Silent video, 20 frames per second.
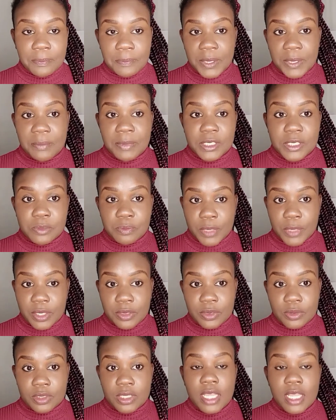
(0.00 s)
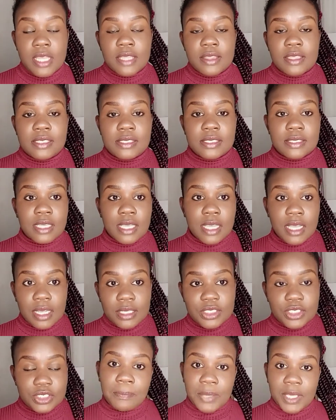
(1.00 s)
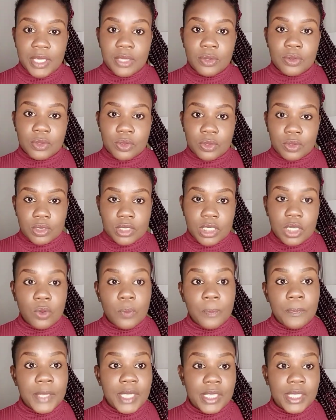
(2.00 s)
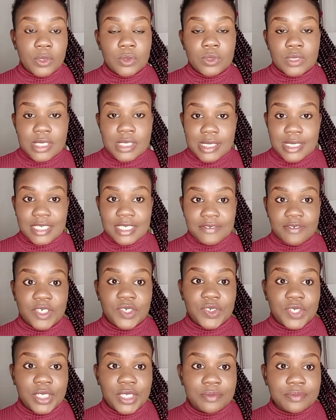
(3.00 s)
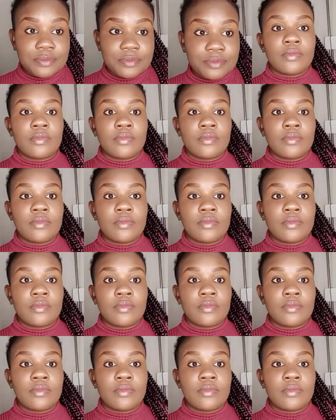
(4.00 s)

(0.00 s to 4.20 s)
payment method. There's cash, pay on order, or pay on delivery.